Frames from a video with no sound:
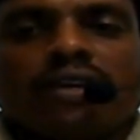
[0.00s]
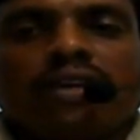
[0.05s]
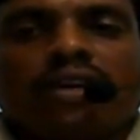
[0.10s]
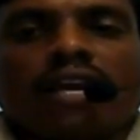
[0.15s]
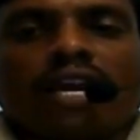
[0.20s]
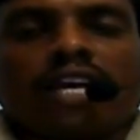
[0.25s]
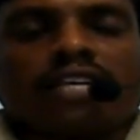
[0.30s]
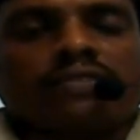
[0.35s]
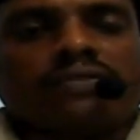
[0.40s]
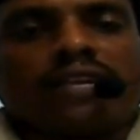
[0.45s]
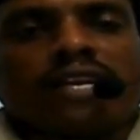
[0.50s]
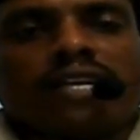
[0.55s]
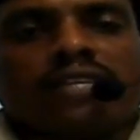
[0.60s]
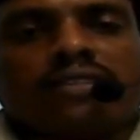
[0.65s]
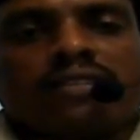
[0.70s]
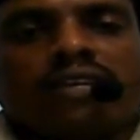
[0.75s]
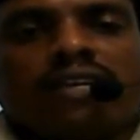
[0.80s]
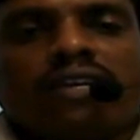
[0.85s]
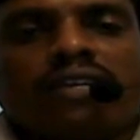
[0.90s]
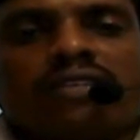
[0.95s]
as well as
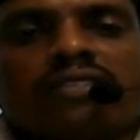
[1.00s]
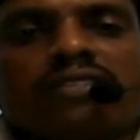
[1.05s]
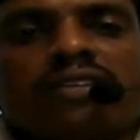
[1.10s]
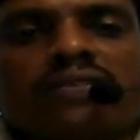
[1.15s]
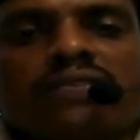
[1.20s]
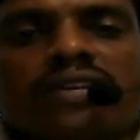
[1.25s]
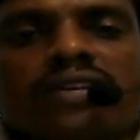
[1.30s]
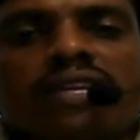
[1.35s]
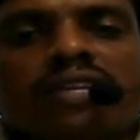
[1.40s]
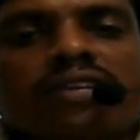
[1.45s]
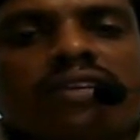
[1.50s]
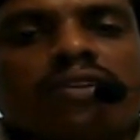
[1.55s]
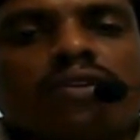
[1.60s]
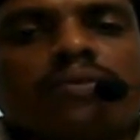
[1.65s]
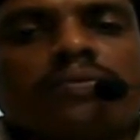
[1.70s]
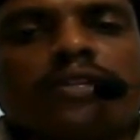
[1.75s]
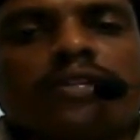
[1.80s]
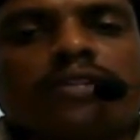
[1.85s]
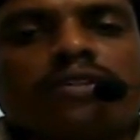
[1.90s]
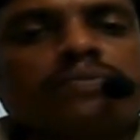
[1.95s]
several
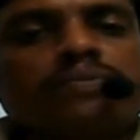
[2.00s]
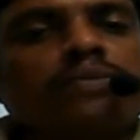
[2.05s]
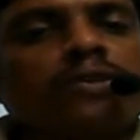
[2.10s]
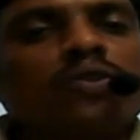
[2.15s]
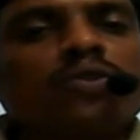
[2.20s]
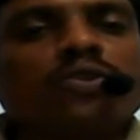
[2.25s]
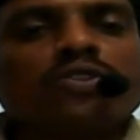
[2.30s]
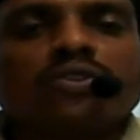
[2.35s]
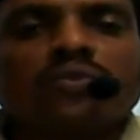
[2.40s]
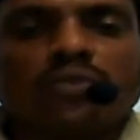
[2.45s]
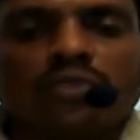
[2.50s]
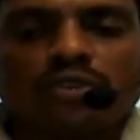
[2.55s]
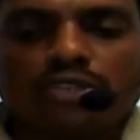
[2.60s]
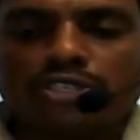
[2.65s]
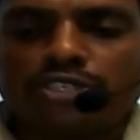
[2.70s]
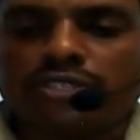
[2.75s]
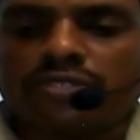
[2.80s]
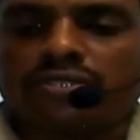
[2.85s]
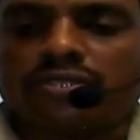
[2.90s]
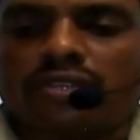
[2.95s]
kilometers below the
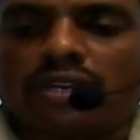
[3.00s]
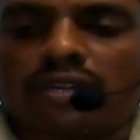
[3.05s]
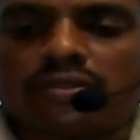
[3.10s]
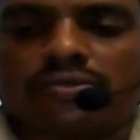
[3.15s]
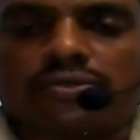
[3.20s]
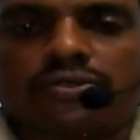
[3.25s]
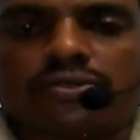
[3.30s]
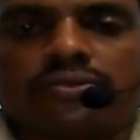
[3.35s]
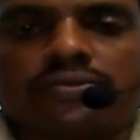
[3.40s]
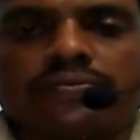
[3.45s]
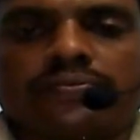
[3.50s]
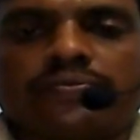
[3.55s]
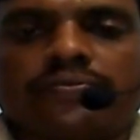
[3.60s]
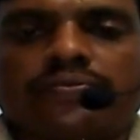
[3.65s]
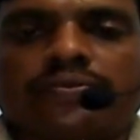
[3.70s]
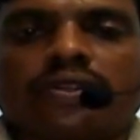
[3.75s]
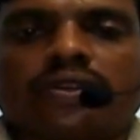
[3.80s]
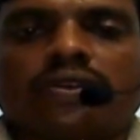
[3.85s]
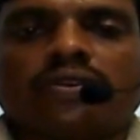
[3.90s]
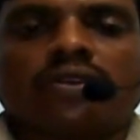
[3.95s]
oceans also,
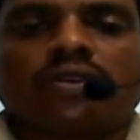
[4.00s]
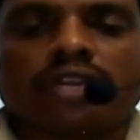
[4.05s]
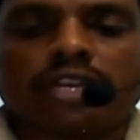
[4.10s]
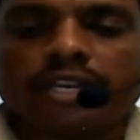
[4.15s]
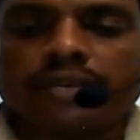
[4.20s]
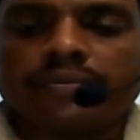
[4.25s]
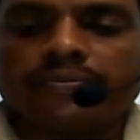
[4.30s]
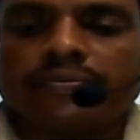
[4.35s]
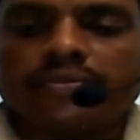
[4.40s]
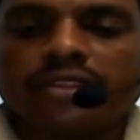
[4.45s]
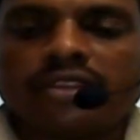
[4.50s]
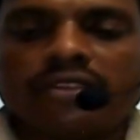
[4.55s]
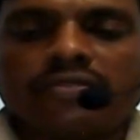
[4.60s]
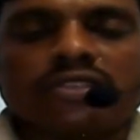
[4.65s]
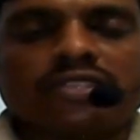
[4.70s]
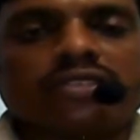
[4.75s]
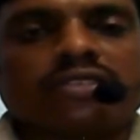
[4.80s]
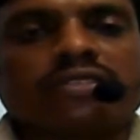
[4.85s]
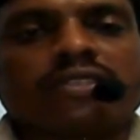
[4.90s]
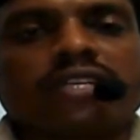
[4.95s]
okay,
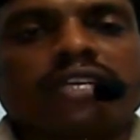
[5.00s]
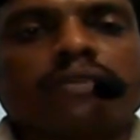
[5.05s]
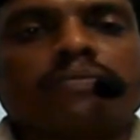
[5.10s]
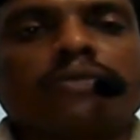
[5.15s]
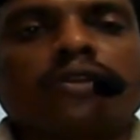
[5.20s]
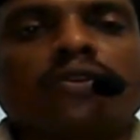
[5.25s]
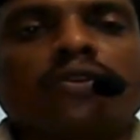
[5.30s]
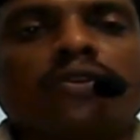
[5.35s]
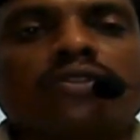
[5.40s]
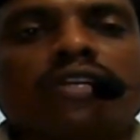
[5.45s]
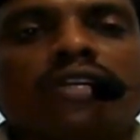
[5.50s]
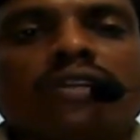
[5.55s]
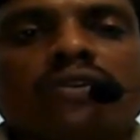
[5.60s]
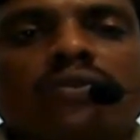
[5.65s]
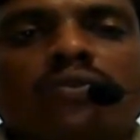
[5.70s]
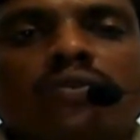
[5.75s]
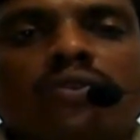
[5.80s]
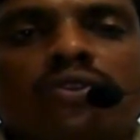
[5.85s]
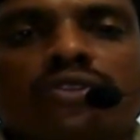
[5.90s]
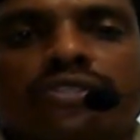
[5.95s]
which is there below the
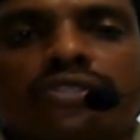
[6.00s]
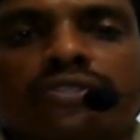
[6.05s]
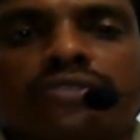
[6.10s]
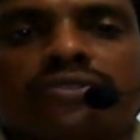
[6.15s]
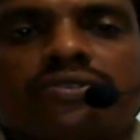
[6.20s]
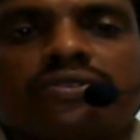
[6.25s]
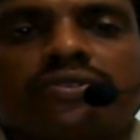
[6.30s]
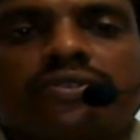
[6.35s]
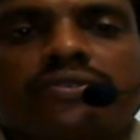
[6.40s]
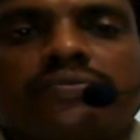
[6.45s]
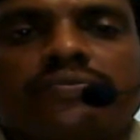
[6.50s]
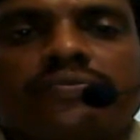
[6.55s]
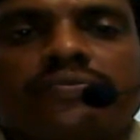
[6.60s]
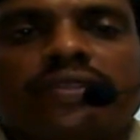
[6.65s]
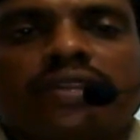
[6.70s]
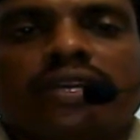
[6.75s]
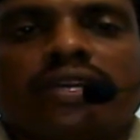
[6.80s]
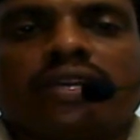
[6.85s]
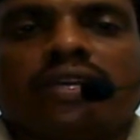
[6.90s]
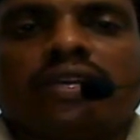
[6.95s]
oceans.
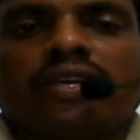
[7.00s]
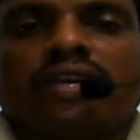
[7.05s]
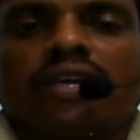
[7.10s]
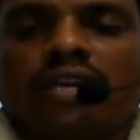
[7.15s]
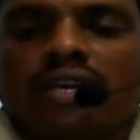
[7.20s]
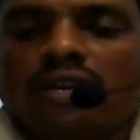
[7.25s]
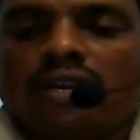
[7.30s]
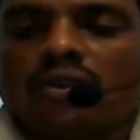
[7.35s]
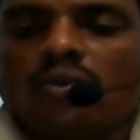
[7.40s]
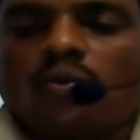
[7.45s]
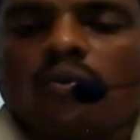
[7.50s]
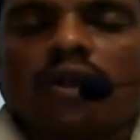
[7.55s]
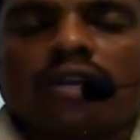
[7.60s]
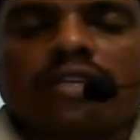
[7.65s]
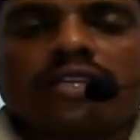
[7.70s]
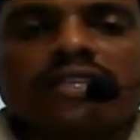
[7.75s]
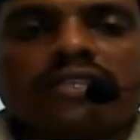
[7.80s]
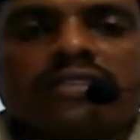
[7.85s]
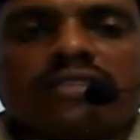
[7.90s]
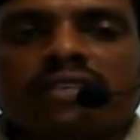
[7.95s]

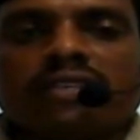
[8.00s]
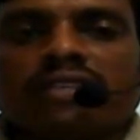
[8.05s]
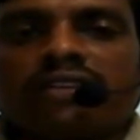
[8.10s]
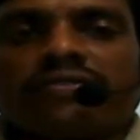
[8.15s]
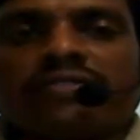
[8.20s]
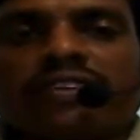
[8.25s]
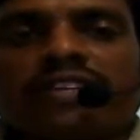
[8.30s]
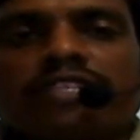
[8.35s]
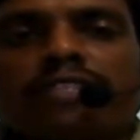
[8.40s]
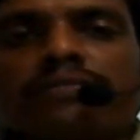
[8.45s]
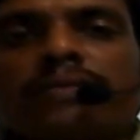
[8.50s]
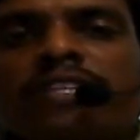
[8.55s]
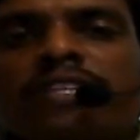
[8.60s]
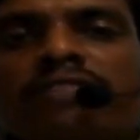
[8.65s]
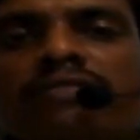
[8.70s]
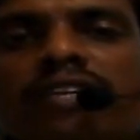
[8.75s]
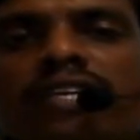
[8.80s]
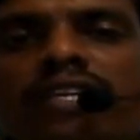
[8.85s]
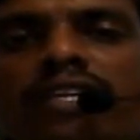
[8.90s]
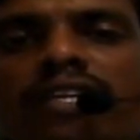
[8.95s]
What is the difference
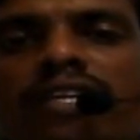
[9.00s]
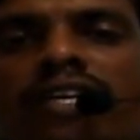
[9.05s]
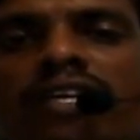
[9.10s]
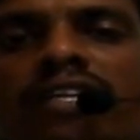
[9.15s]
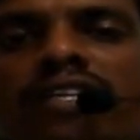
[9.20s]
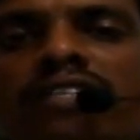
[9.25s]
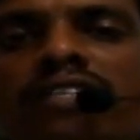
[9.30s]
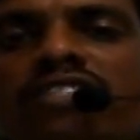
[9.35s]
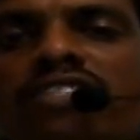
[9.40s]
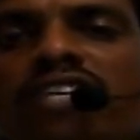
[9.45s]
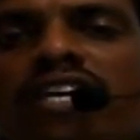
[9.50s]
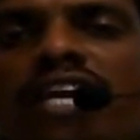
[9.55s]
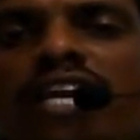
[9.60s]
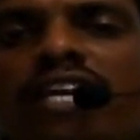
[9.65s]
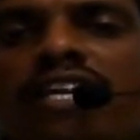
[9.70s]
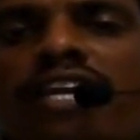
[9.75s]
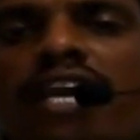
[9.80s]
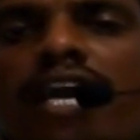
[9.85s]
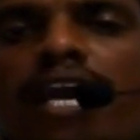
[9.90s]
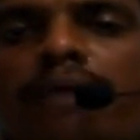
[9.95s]
between a niche
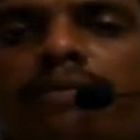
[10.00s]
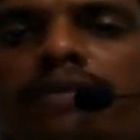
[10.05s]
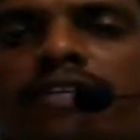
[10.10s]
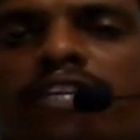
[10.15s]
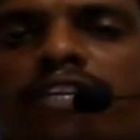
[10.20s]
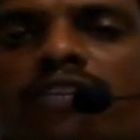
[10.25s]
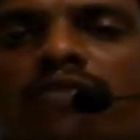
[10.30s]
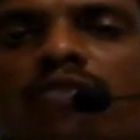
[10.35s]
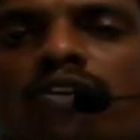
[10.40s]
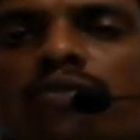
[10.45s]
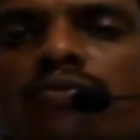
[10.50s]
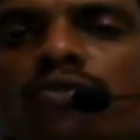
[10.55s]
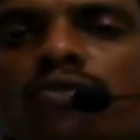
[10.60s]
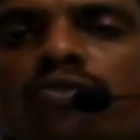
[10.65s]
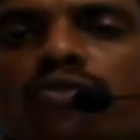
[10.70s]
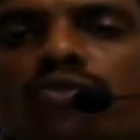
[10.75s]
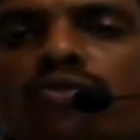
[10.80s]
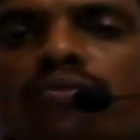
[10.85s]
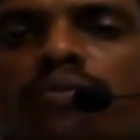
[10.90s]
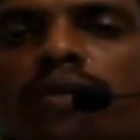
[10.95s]
and habitat? One more
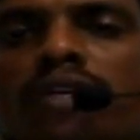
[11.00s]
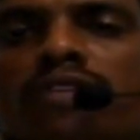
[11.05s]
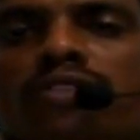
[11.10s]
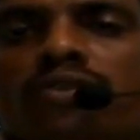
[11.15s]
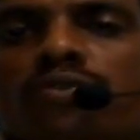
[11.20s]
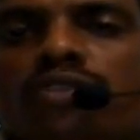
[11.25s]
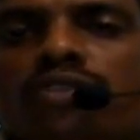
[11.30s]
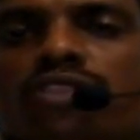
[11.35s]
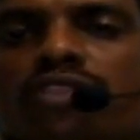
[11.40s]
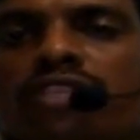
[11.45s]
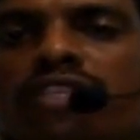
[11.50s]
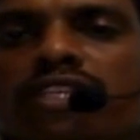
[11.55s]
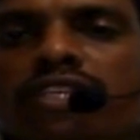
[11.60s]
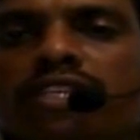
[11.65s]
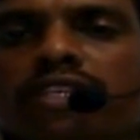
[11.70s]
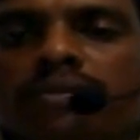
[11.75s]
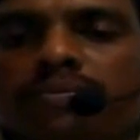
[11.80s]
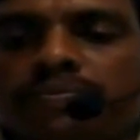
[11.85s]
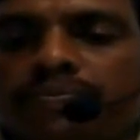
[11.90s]
2 marks question here.